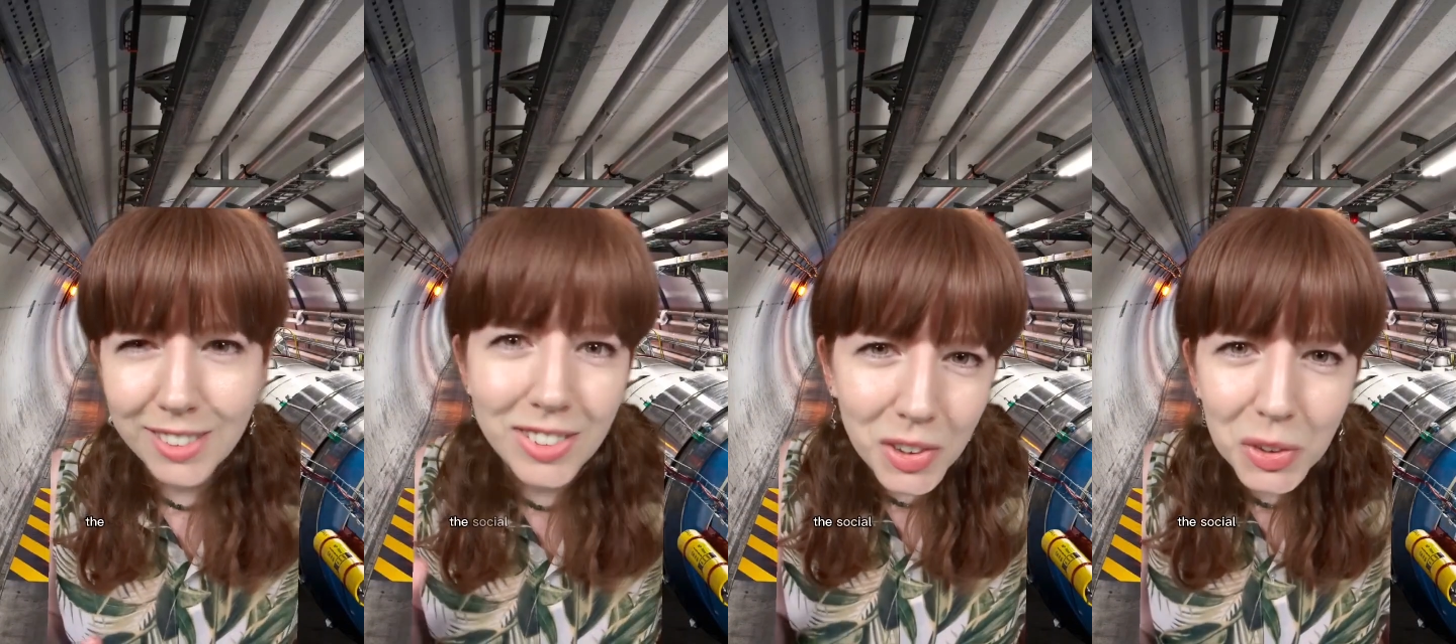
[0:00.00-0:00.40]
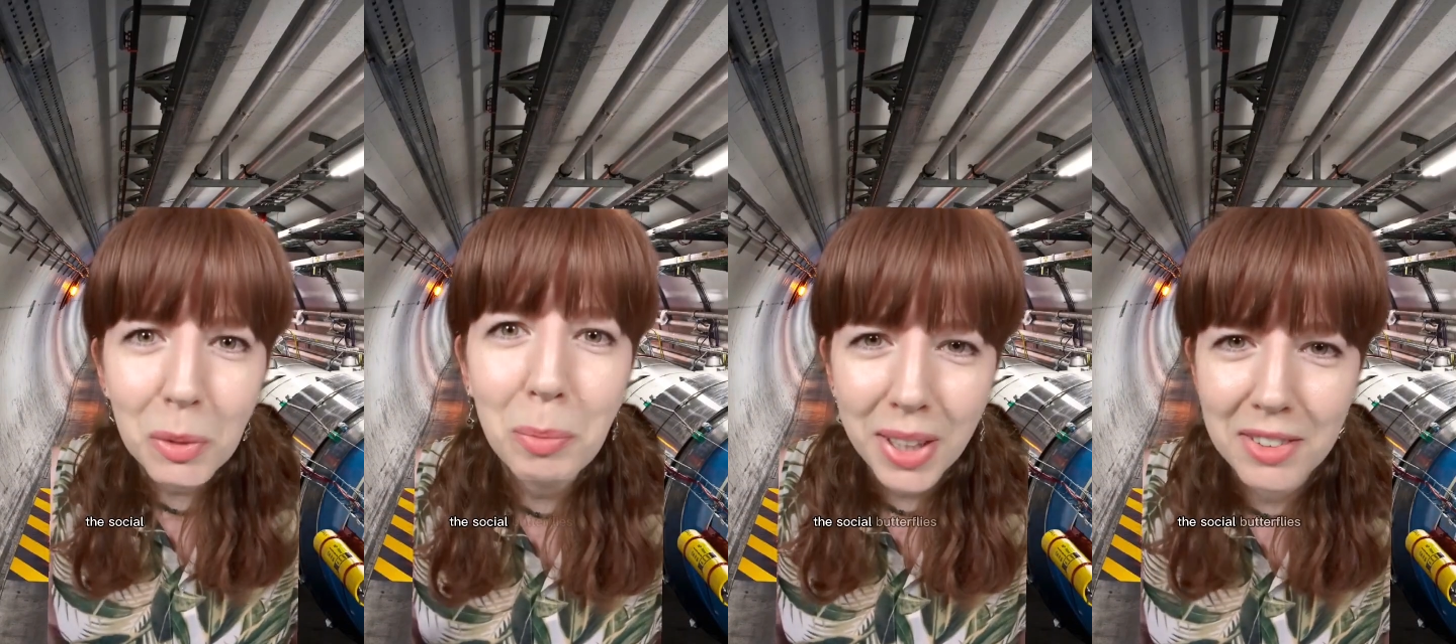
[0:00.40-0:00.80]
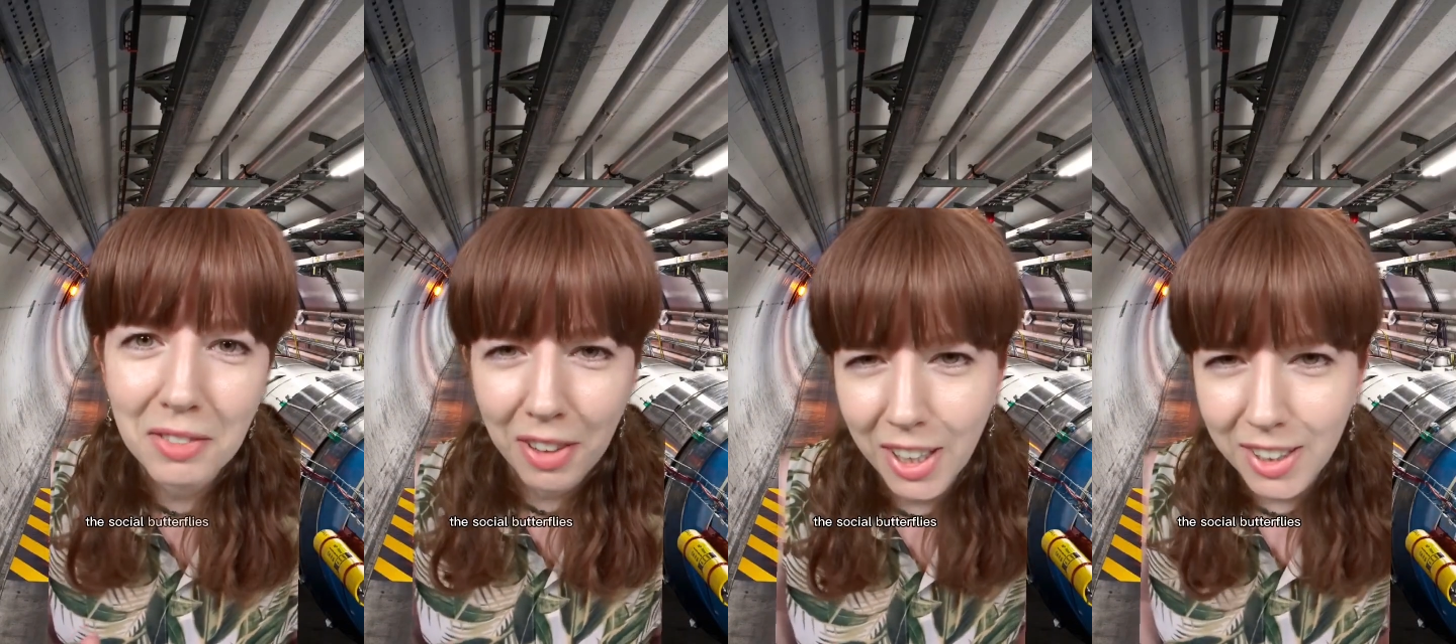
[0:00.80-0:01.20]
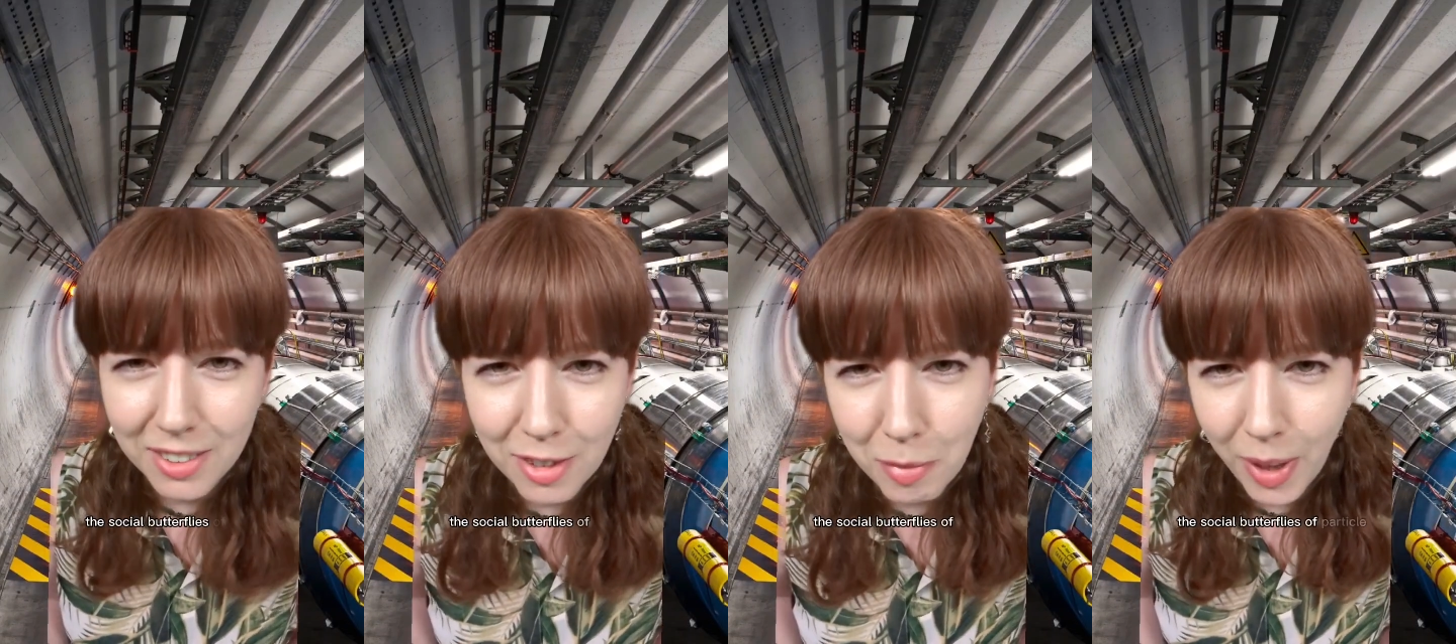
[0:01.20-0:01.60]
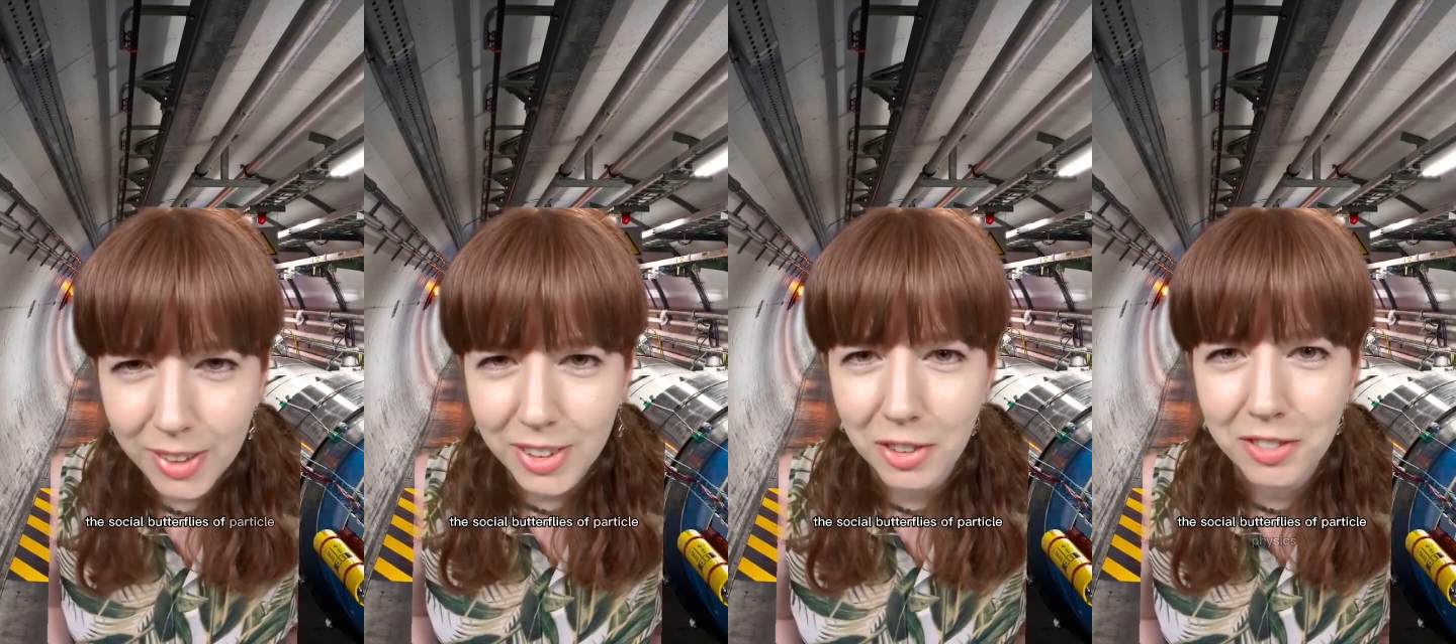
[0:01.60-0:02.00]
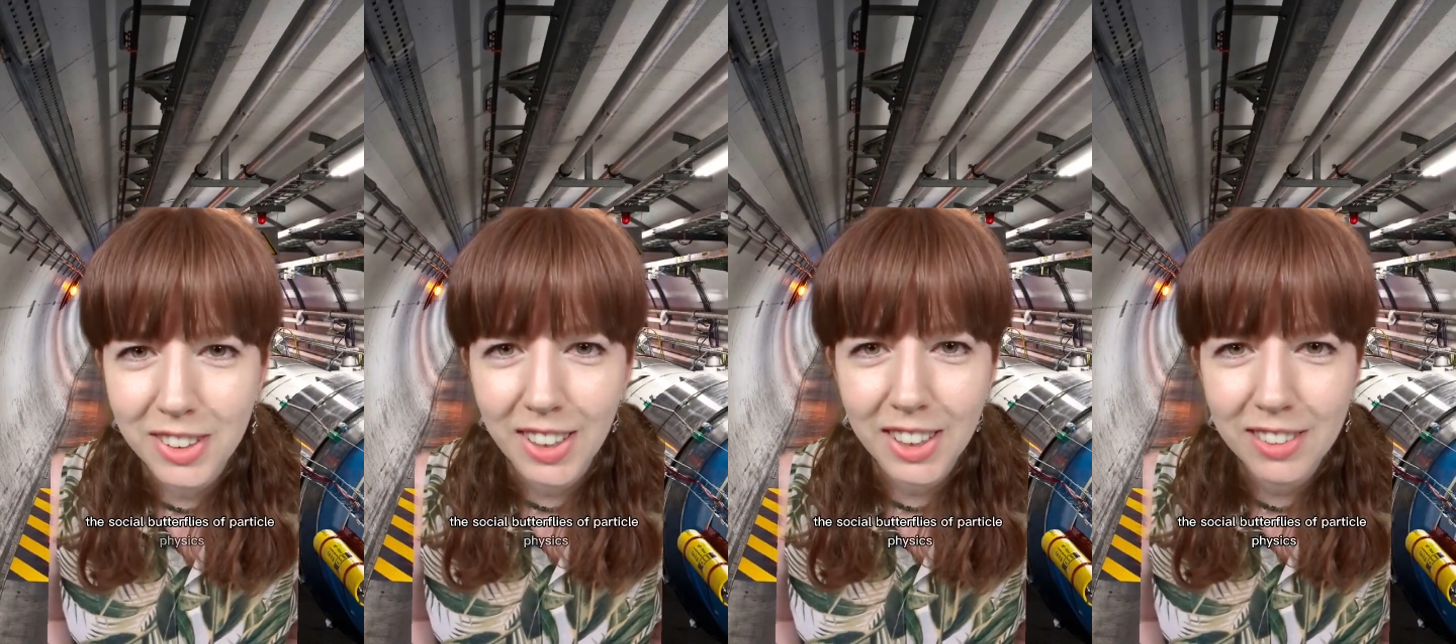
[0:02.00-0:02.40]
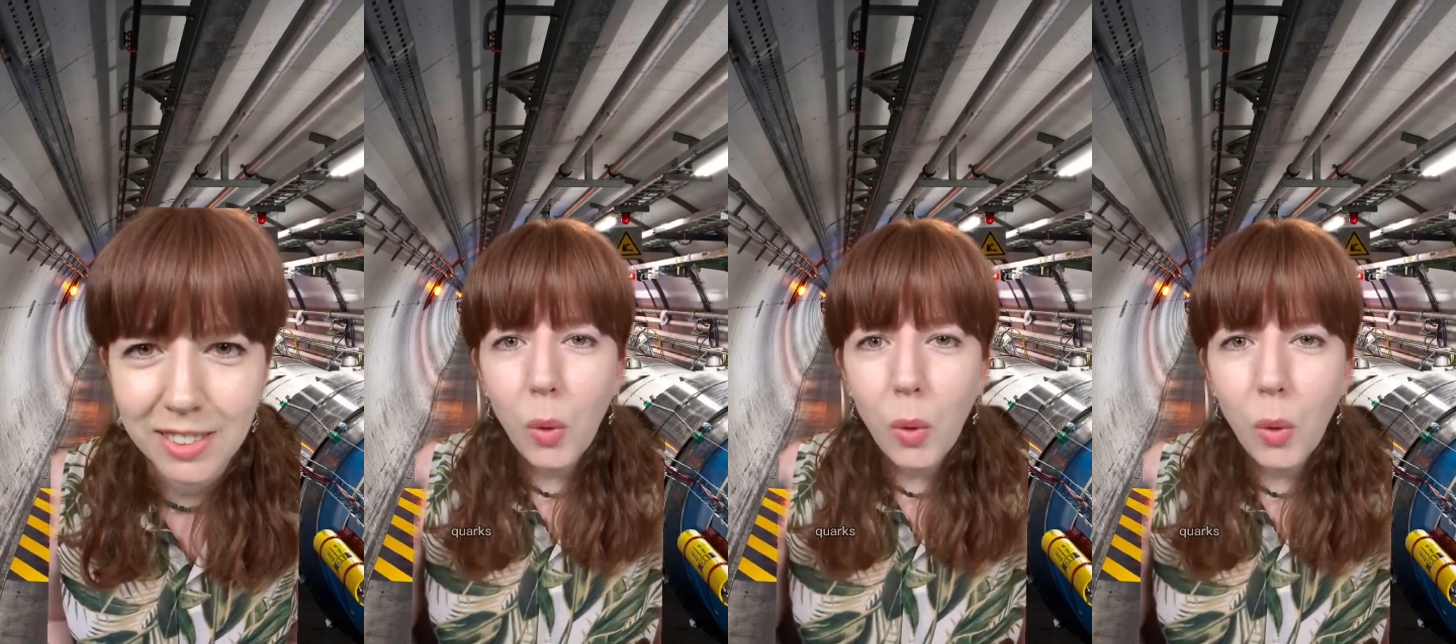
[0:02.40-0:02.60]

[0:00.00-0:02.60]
social butterflies of particle physics.